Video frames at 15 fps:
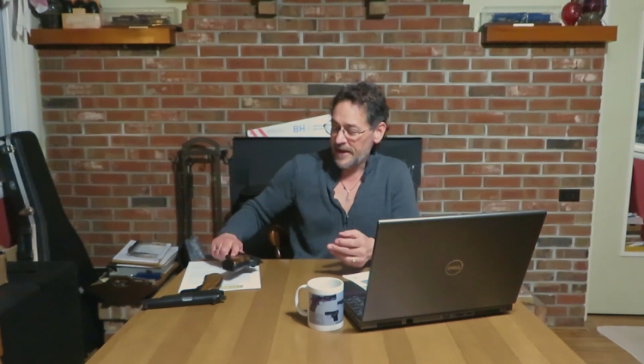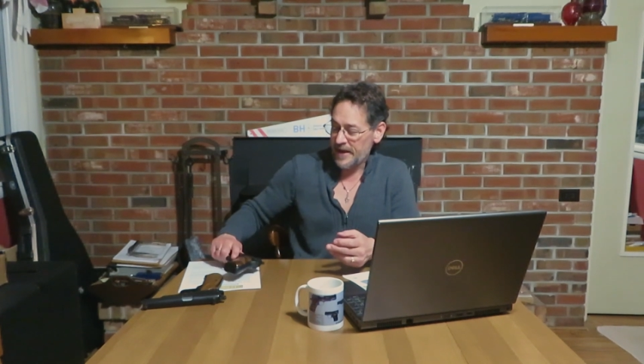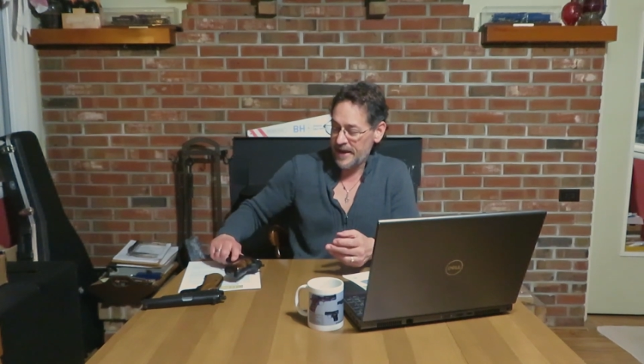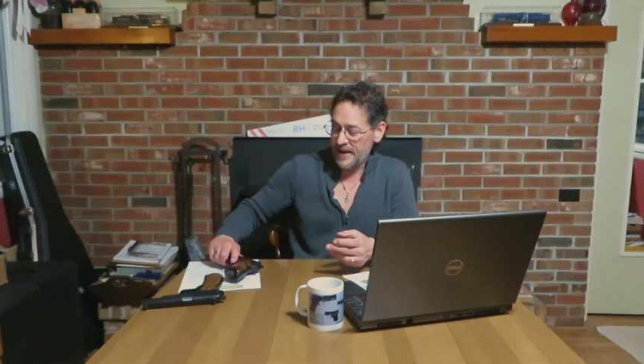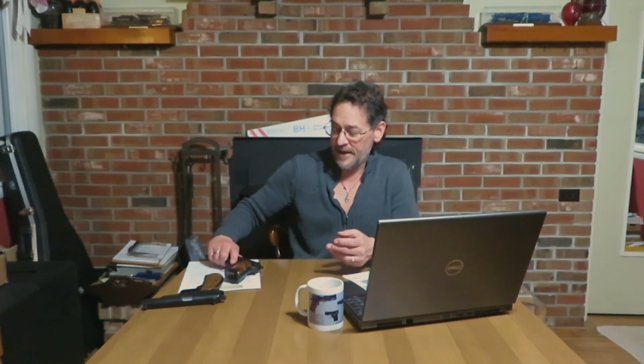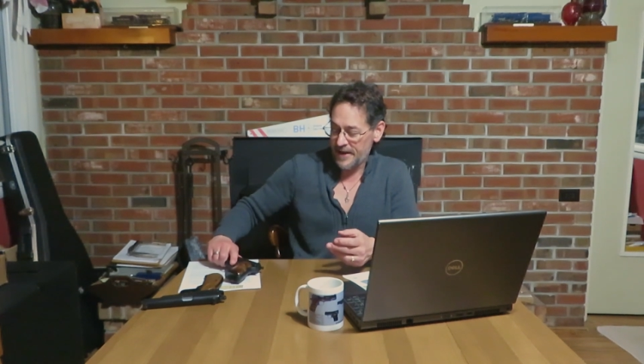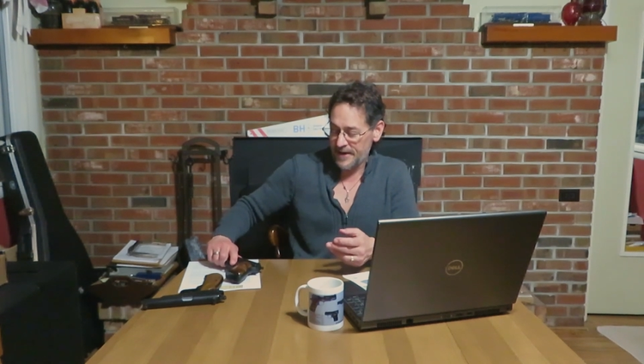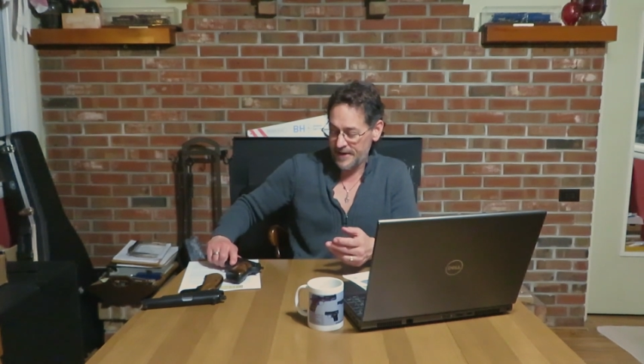
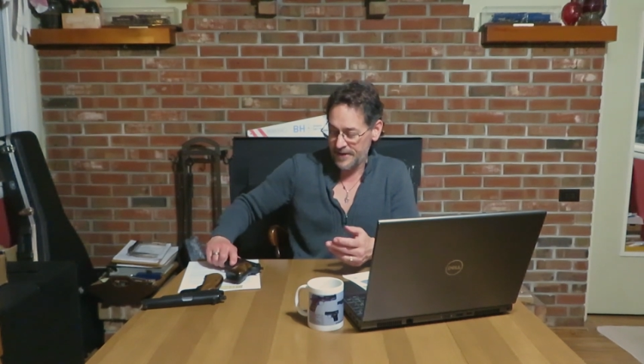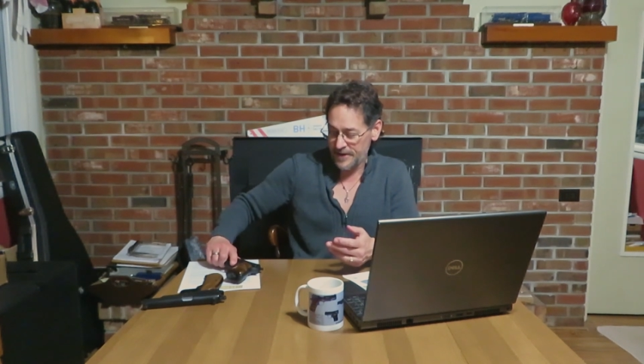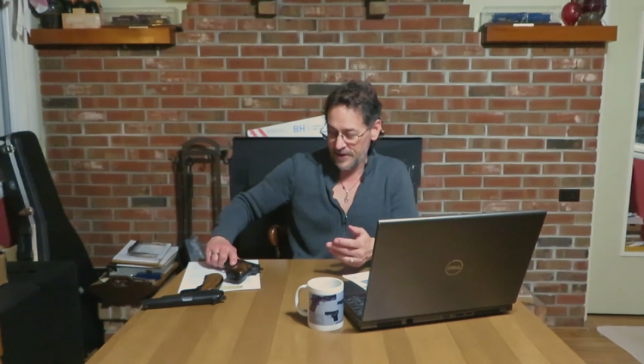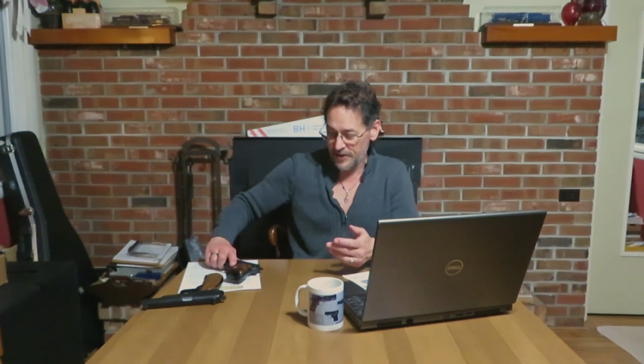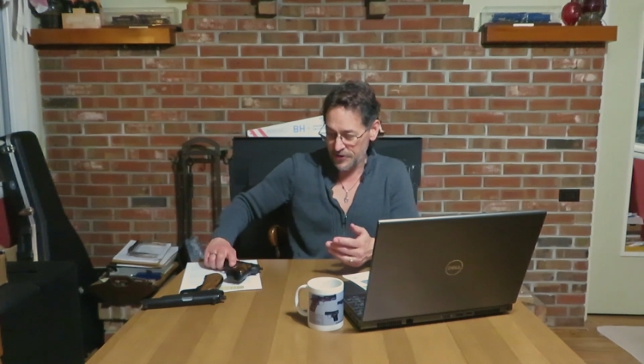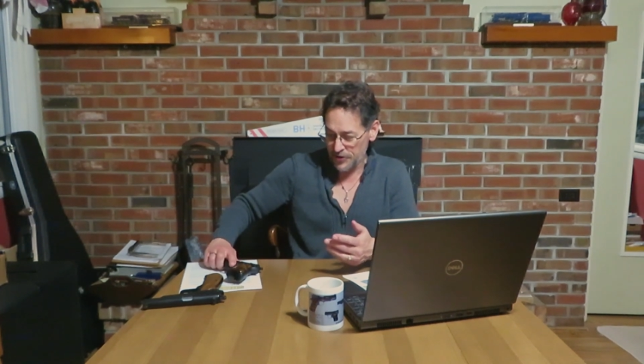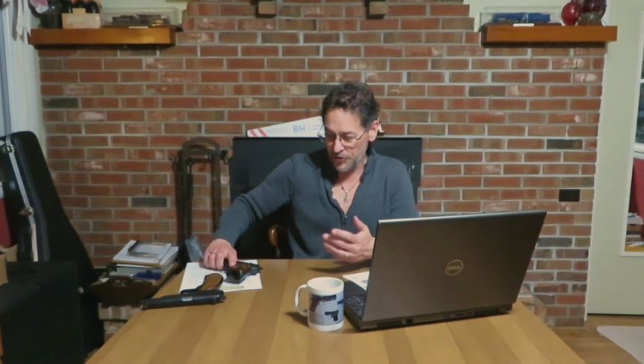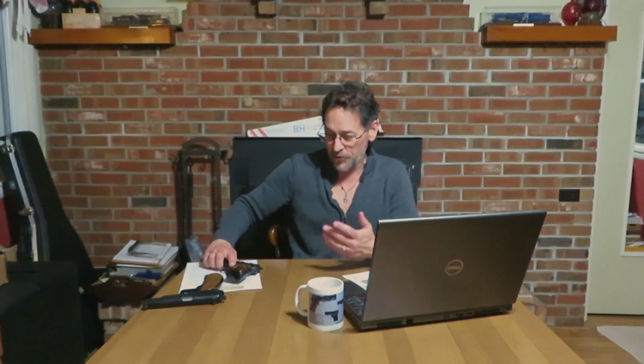
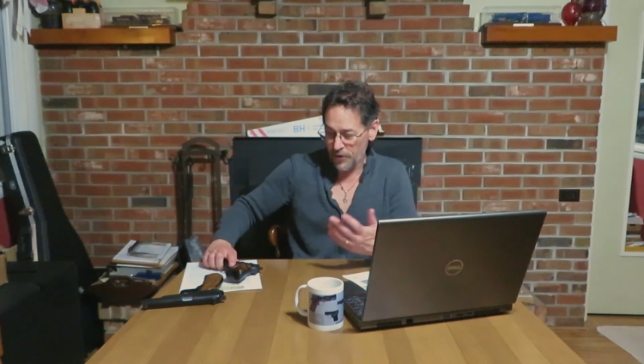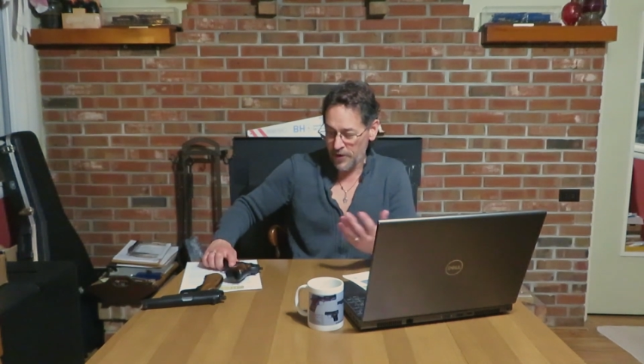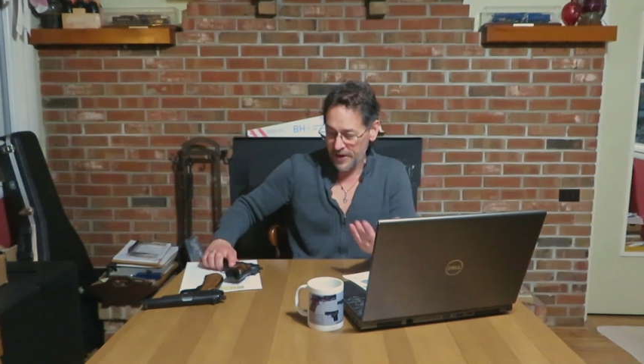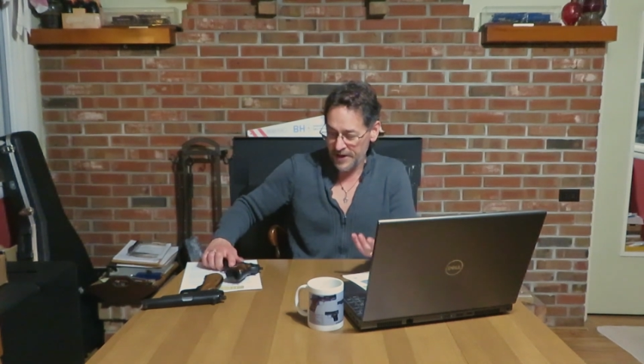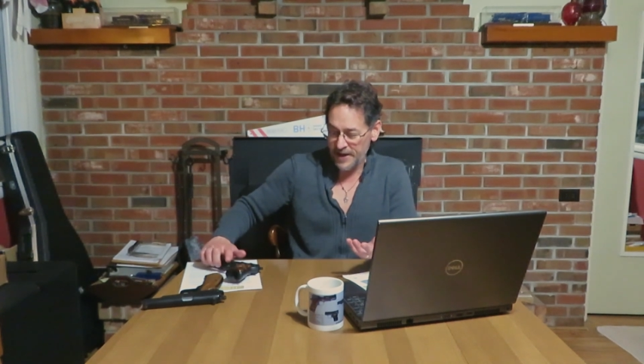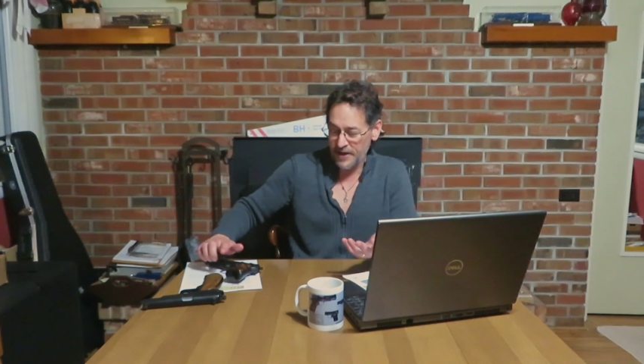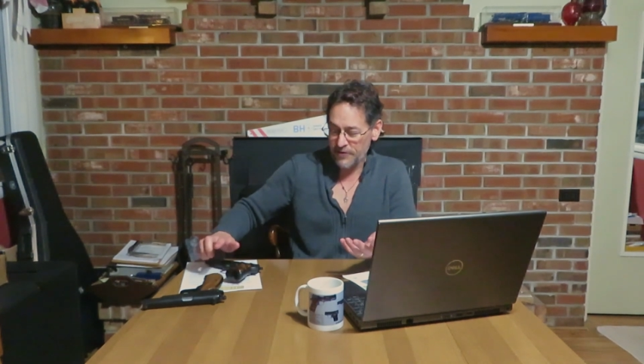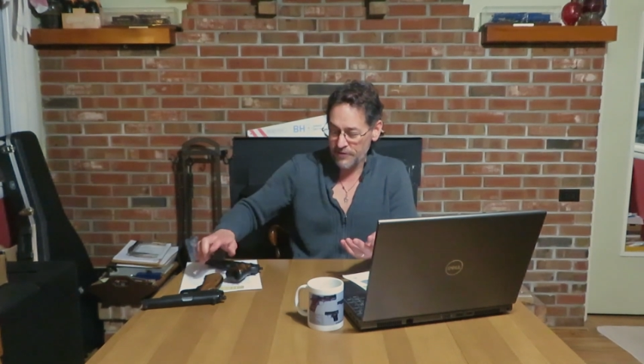and you
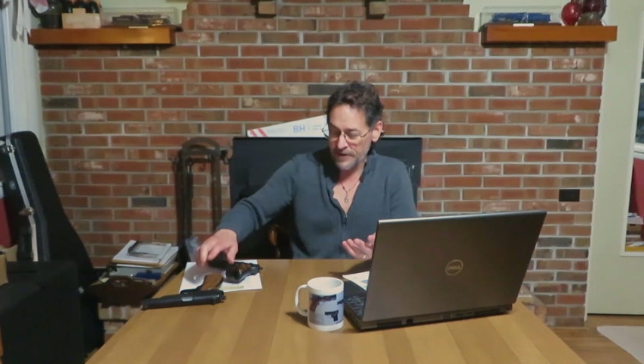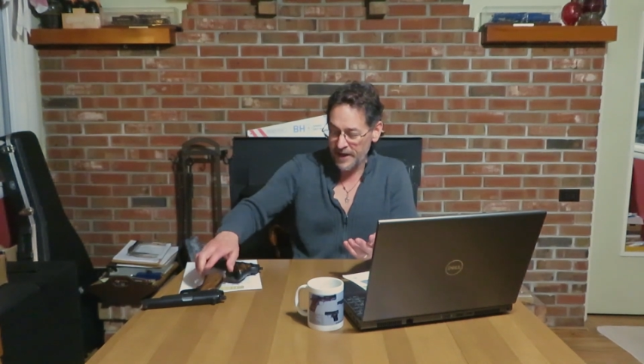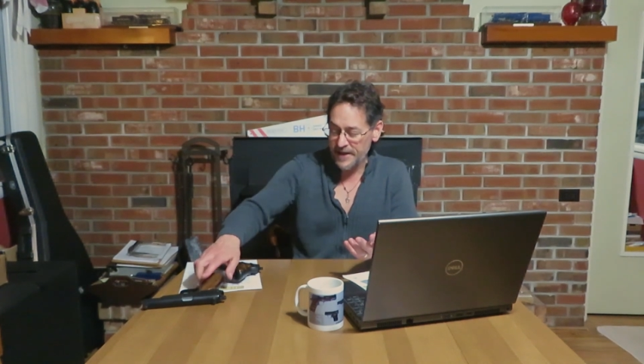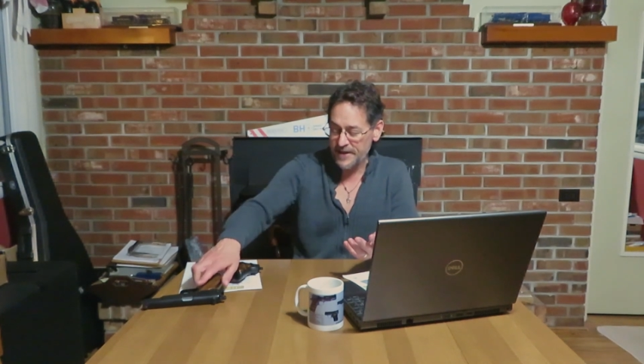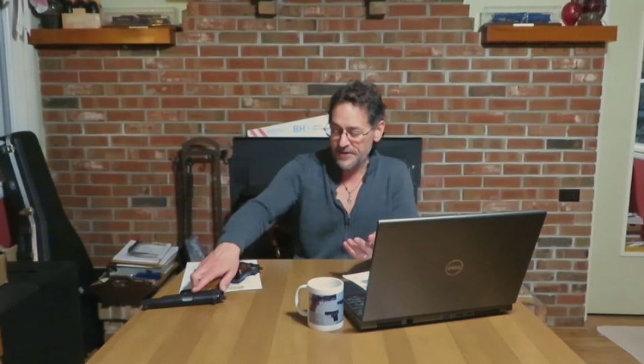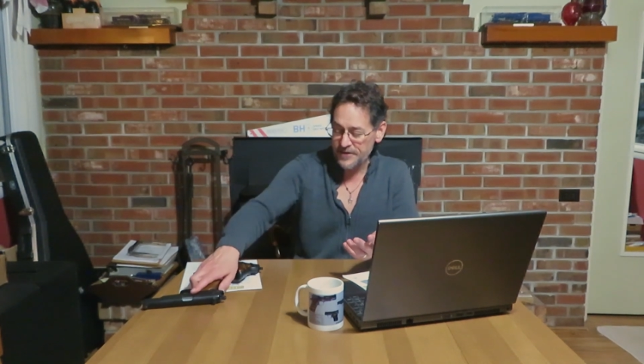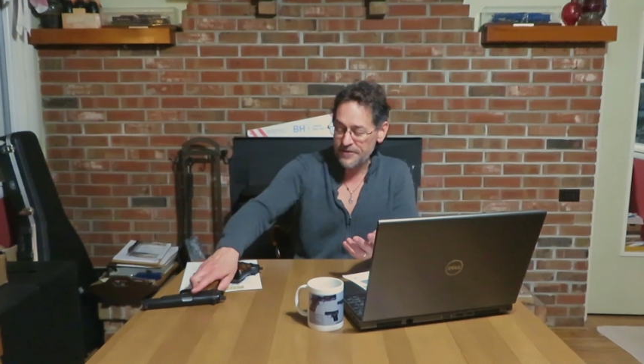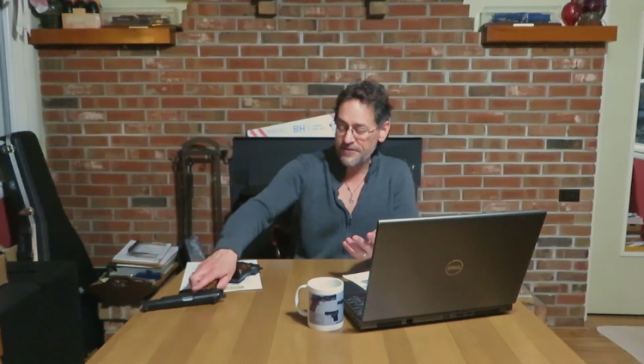are in a
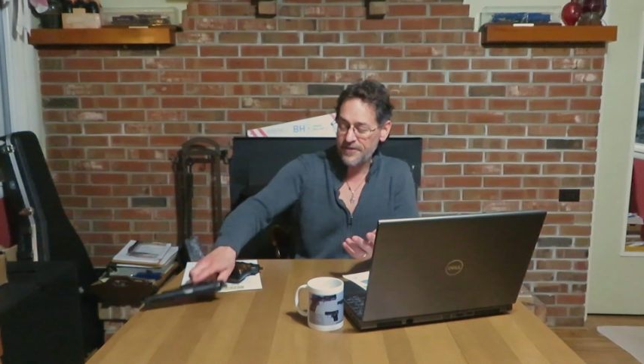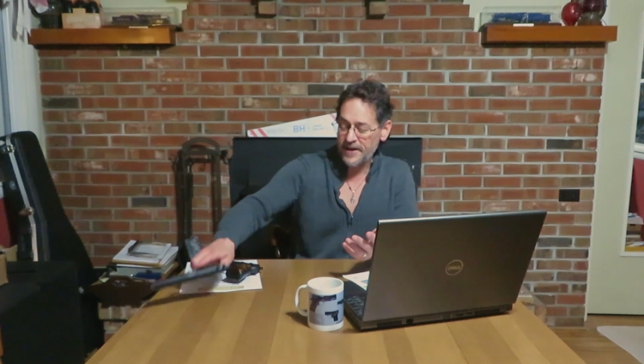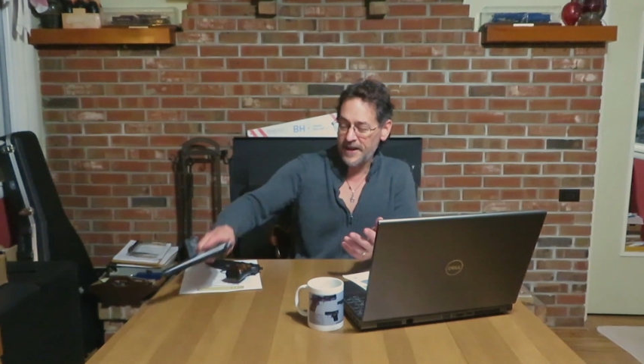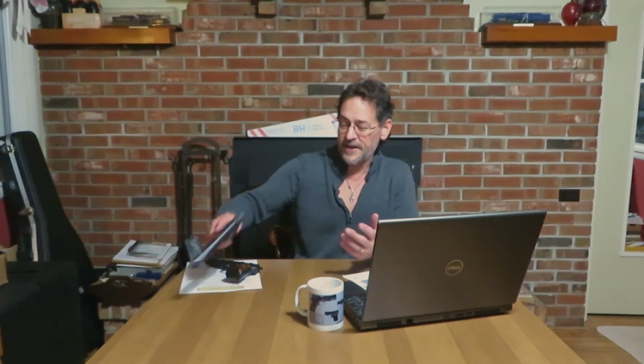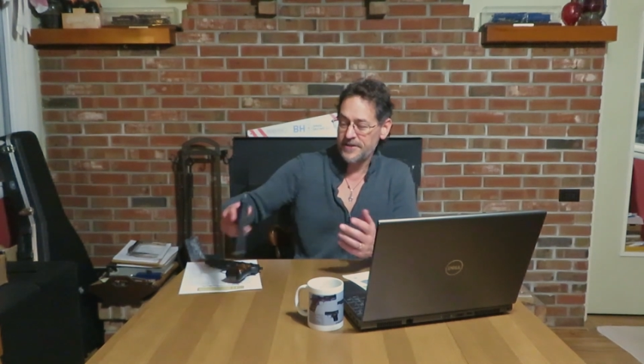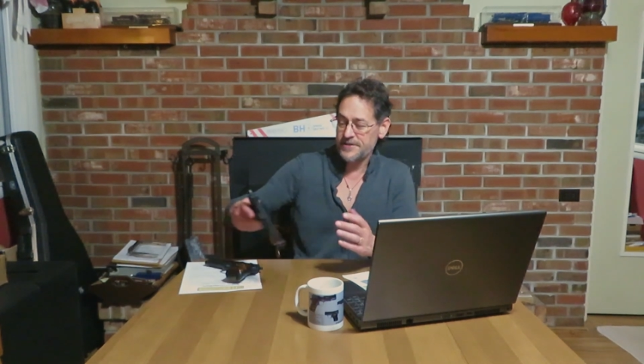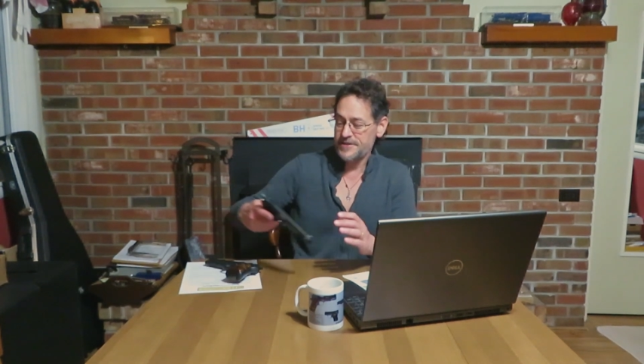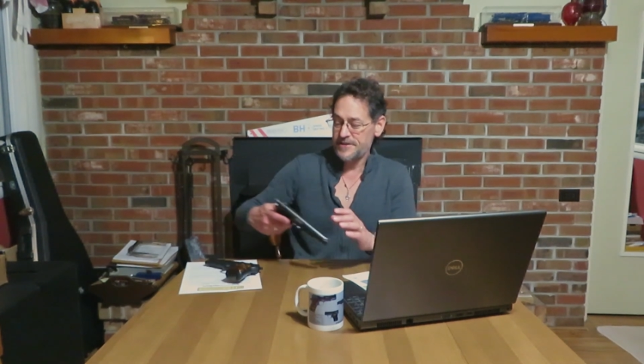ready-to-fire